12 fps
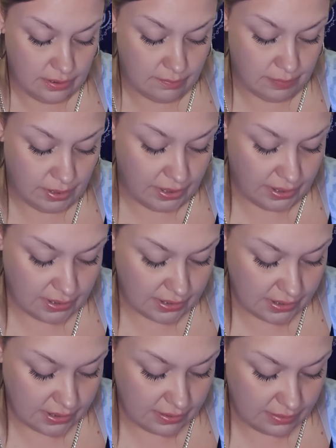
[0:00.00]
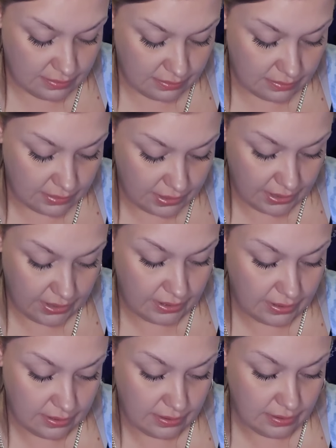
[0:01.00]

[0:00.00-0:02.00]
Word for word: a boss, okay?